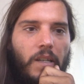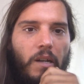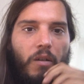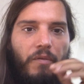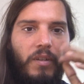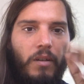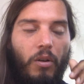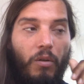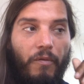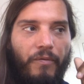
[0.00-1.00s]
of it,
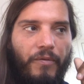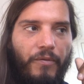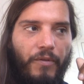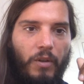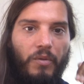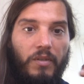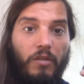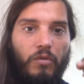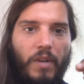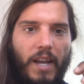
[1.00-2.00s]
low frequency
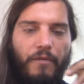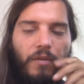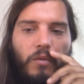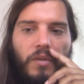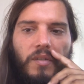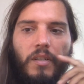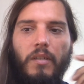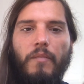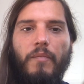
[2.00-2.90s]
into high frequency,